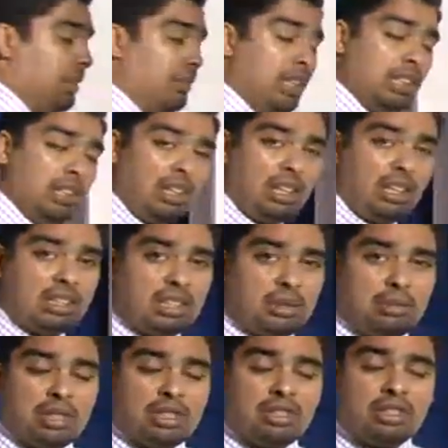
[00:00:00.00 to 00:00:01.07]
have internal
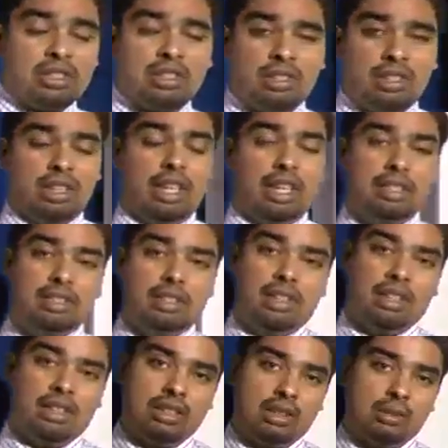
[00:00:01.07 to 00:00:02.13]
customers,
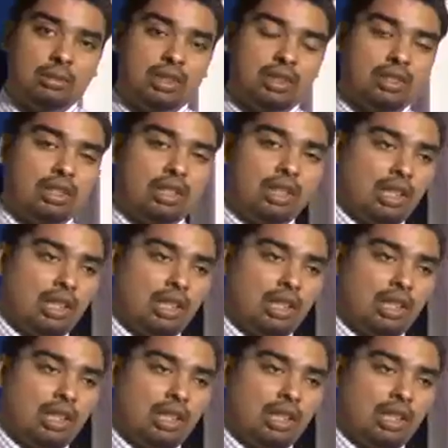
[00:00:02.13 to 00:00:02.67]
external customers.